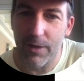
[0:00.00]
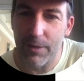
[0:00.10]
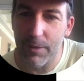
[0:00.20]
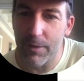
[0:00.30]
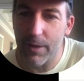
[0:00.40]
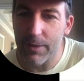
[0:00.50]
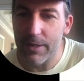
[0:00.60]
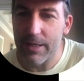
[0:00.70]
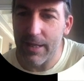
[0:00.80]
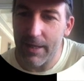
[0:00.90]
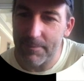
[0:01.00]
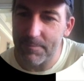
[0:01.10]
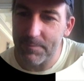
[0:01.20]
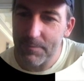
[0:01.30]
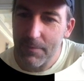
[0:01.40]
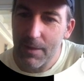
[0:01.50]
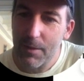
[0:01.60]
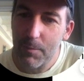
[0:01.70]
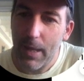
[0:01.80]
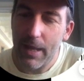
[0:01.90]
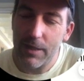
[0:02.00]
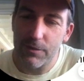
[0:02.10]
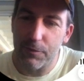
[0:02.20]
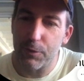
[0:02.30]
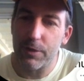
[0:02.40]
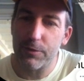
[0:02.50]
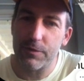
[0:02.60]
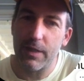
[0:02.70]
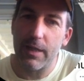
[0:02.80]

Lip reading: on the page if you're interested.